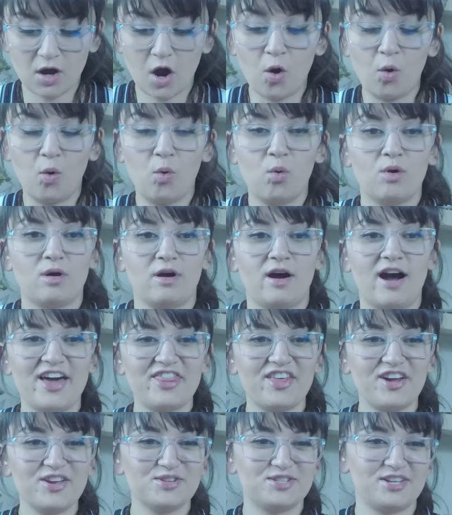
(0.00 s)
Oh, I
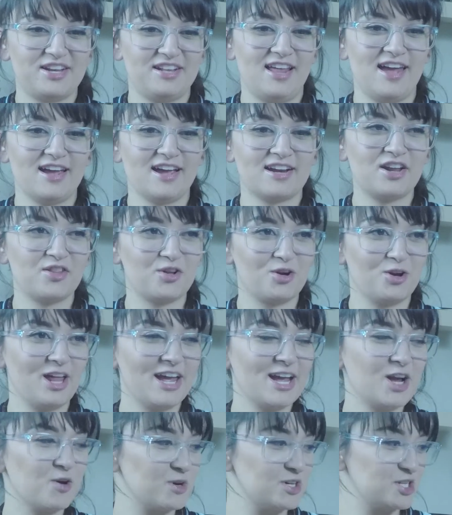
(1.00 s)
thought you said like another
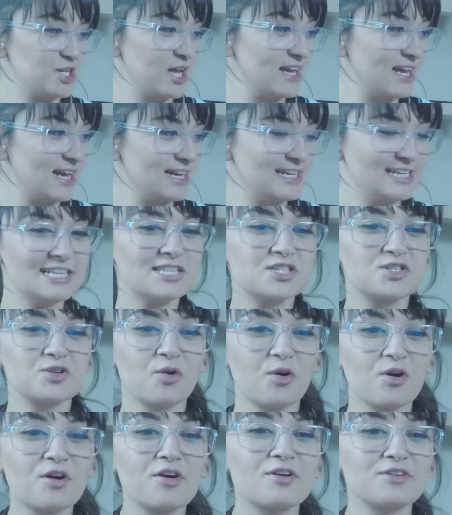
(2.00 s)
language, like
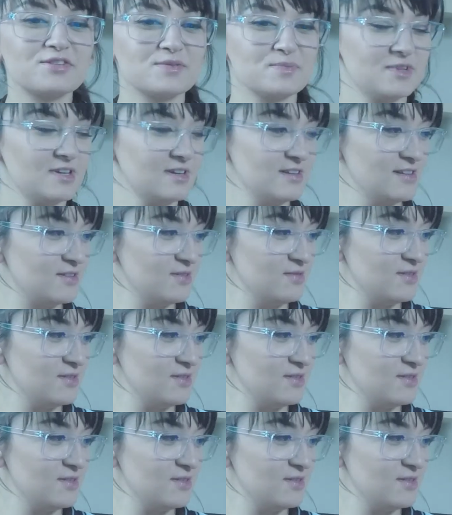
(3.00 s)
conquistador or something, you know?